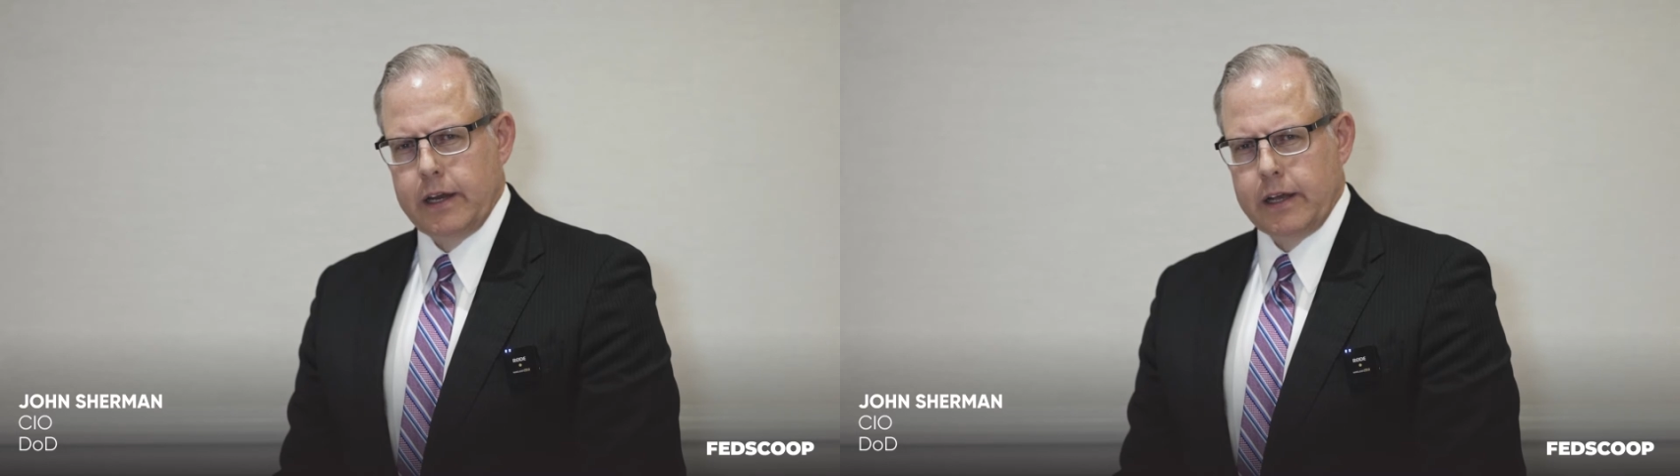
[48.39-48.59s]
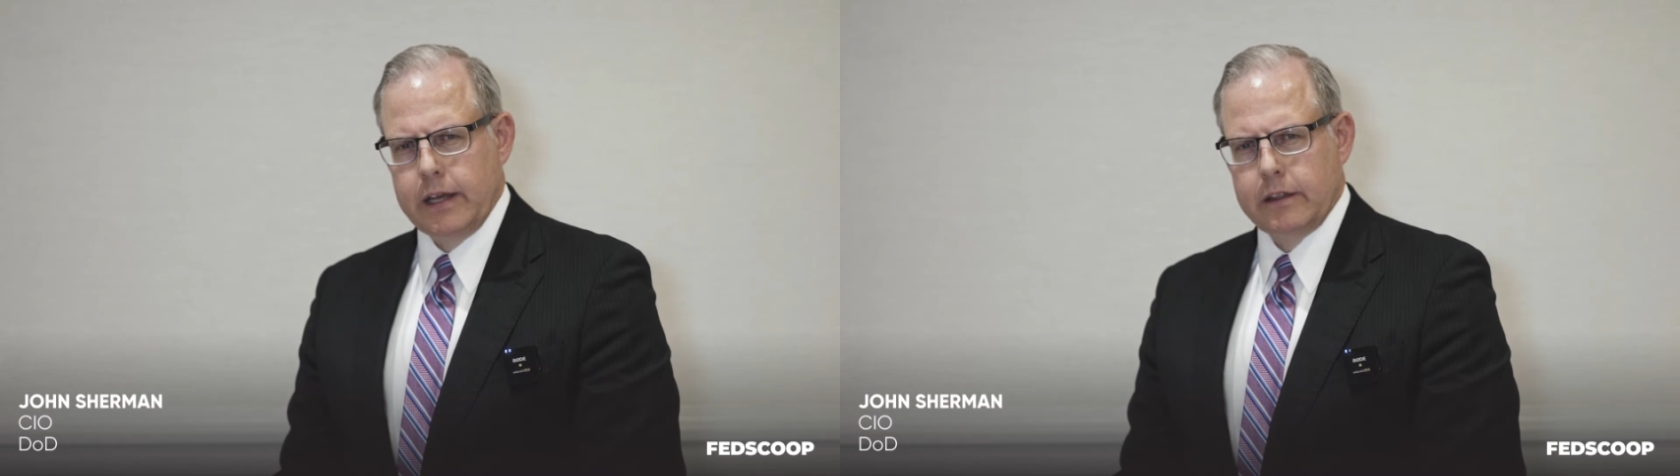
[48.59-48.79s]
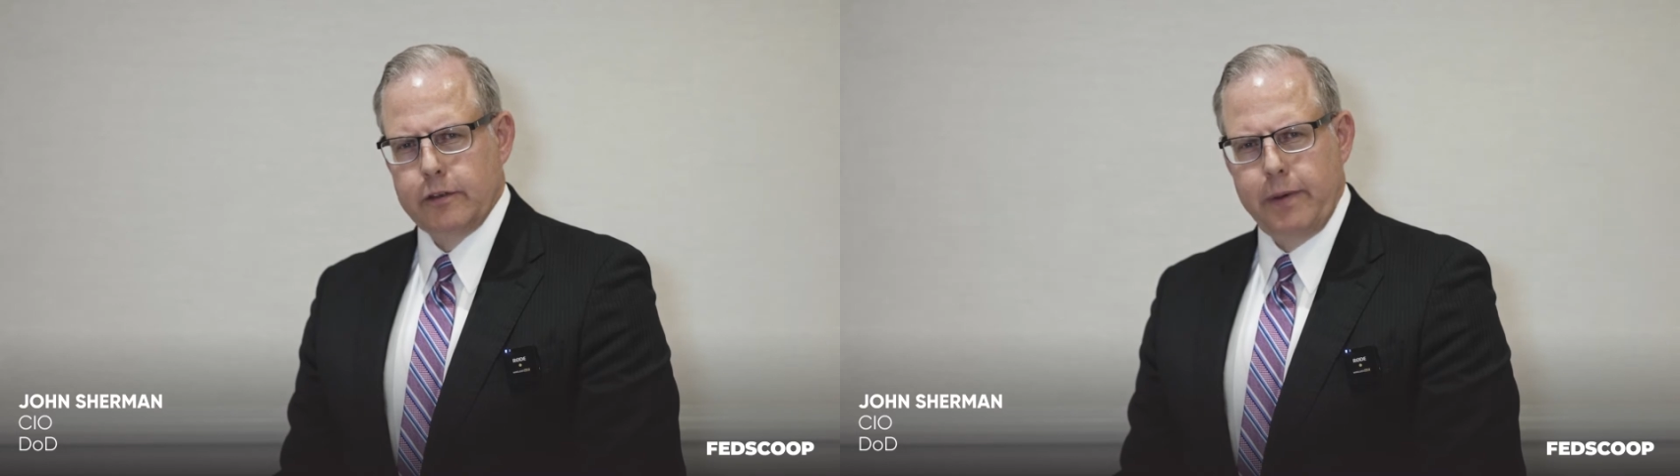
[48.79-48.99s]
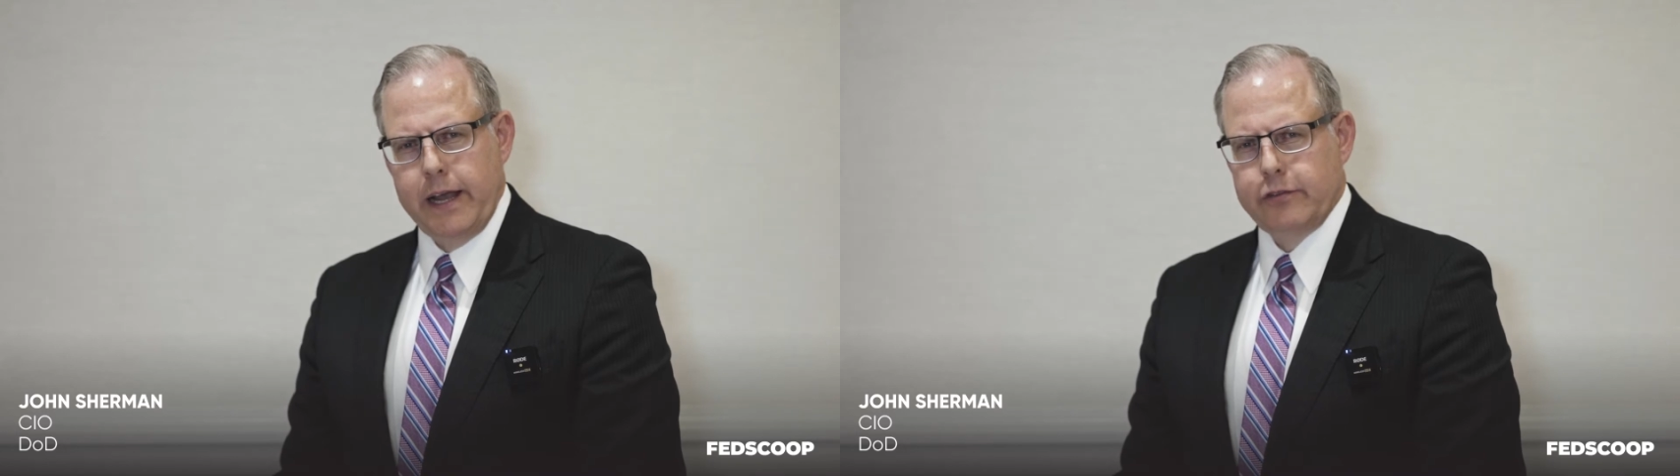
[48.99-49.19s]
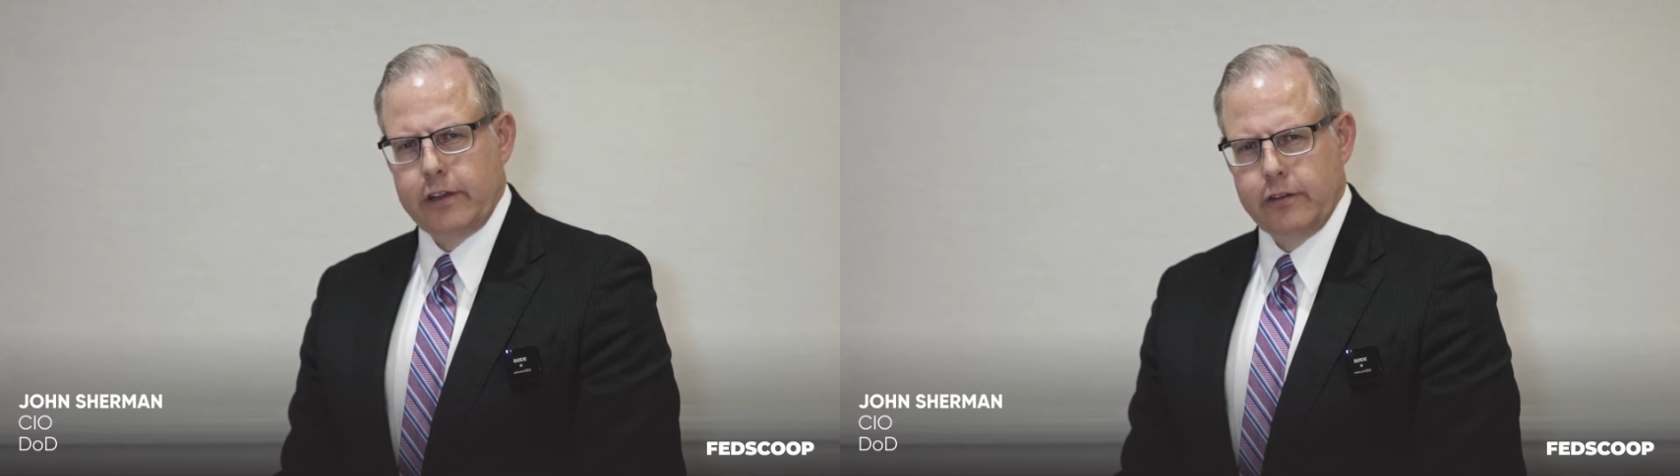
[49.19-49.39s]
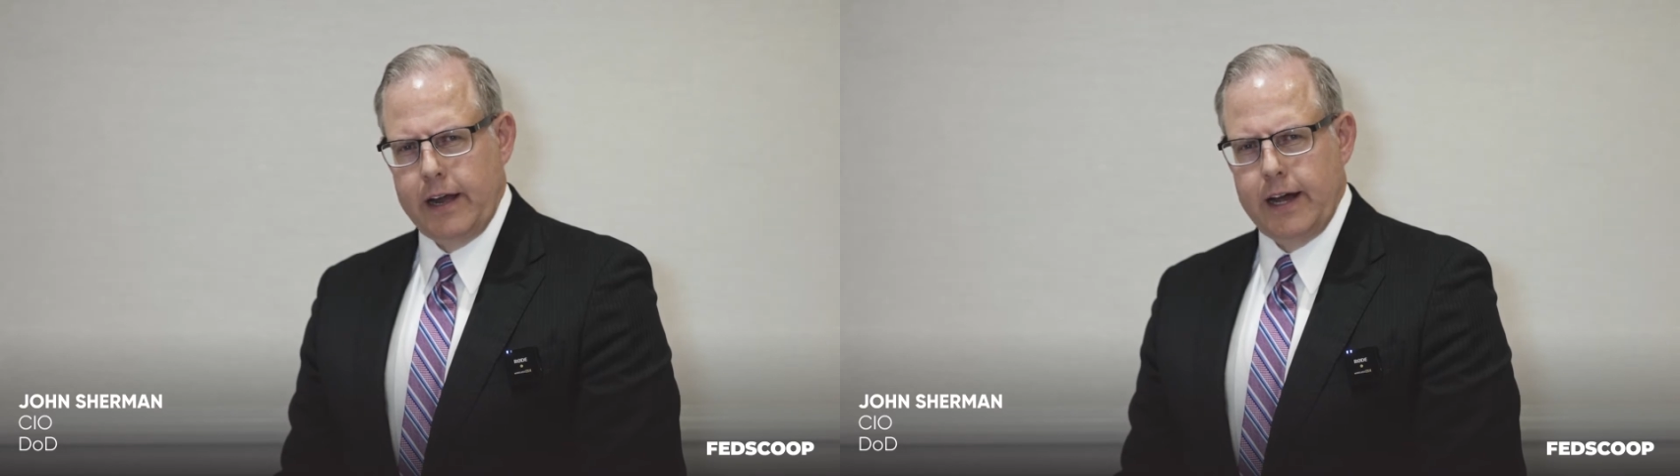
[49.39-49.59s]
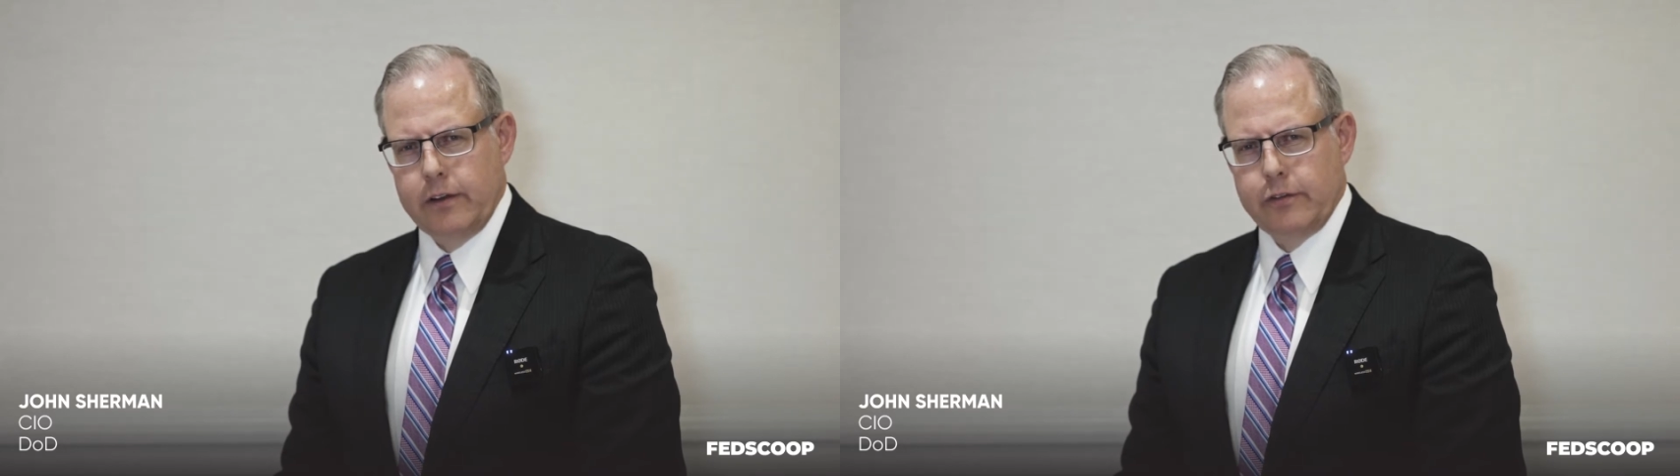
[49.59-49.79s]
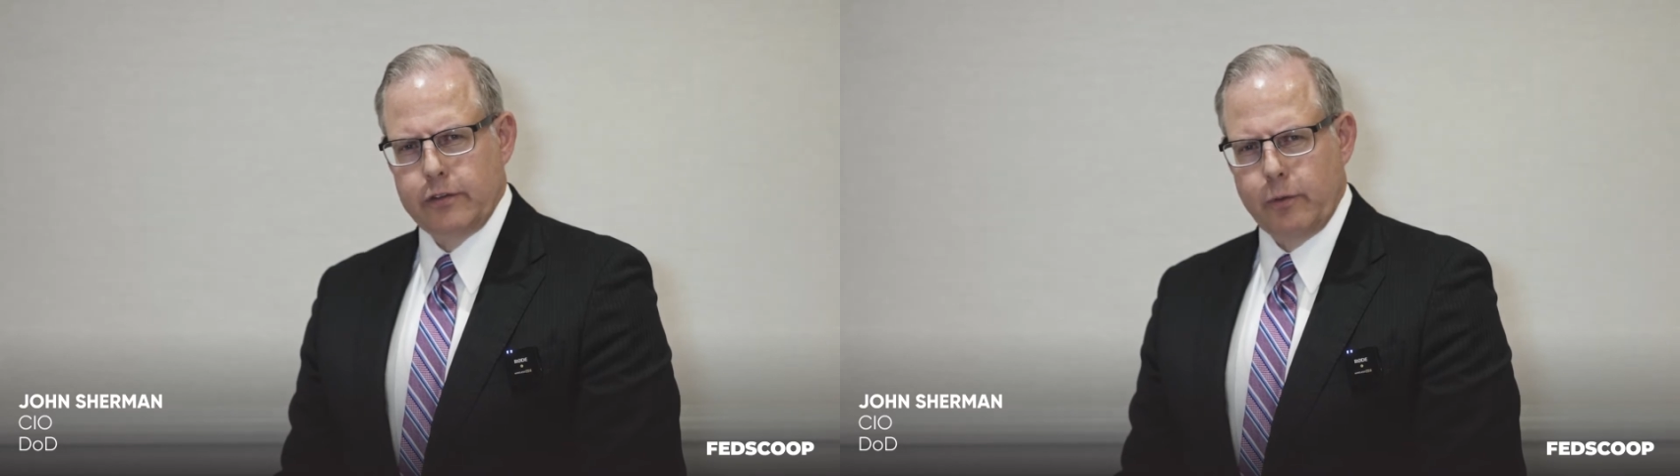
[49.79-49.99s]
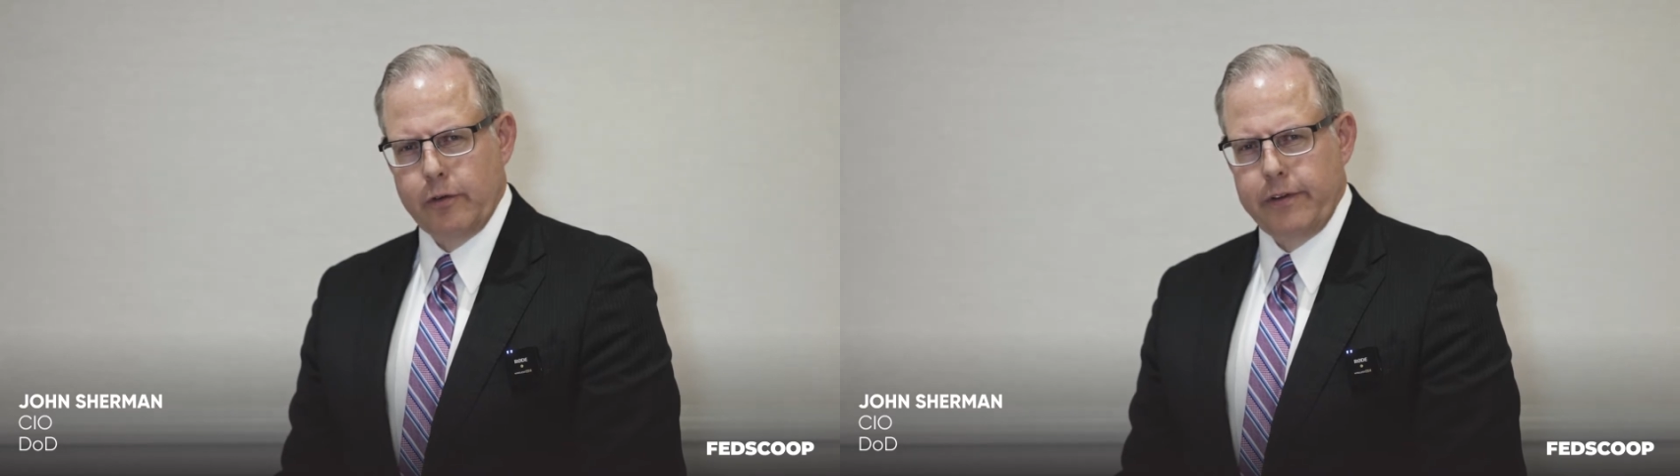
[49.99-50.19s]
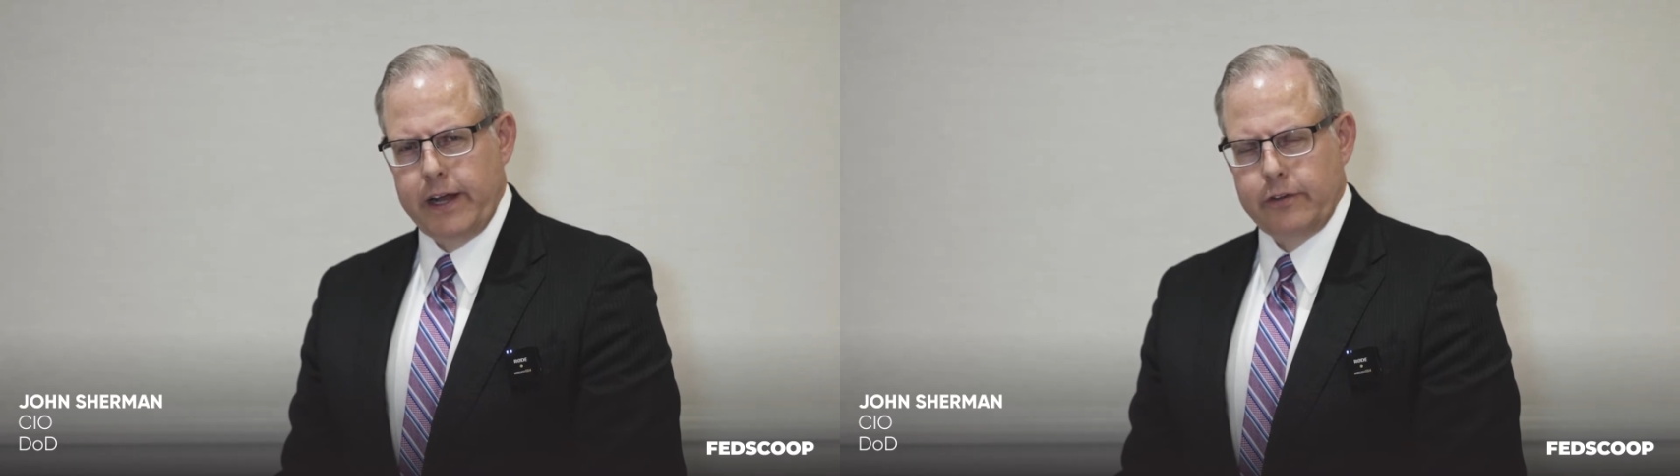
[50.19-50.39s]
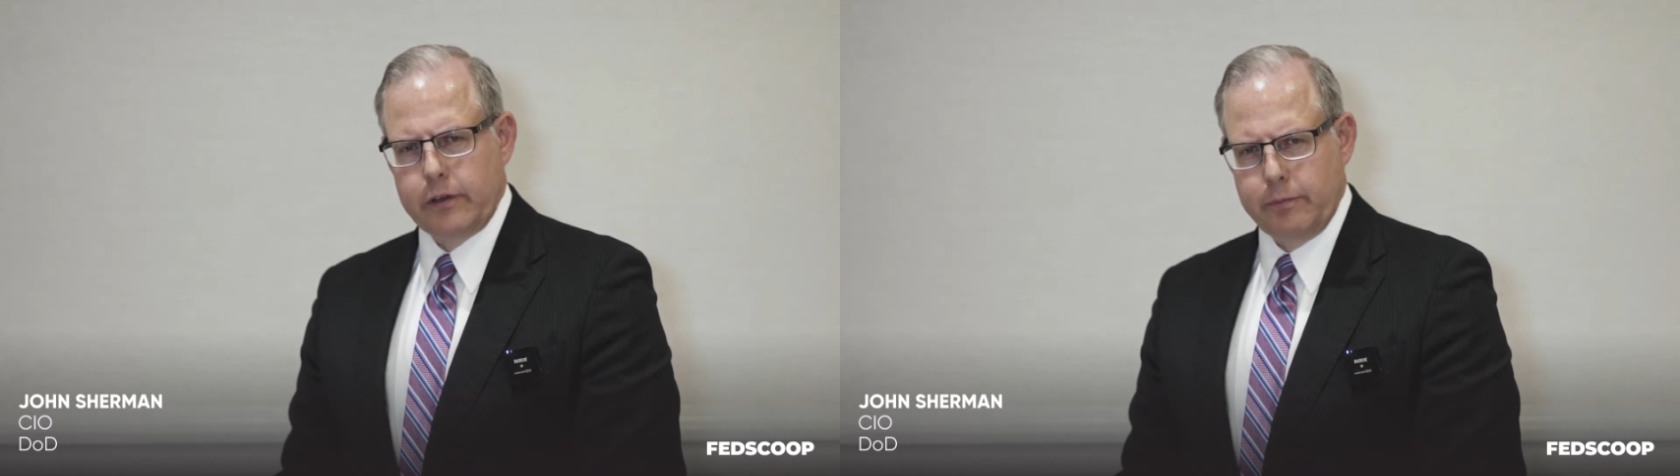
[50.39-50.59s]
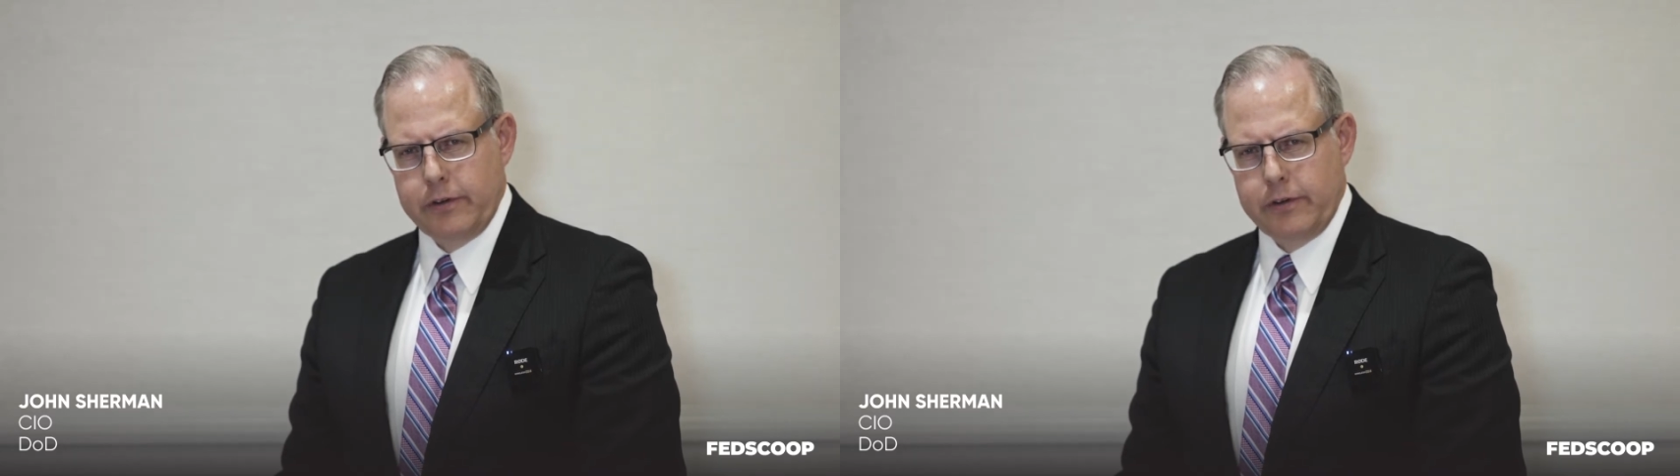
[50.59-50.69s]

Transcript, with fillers: and against the pacing challenges we're facing,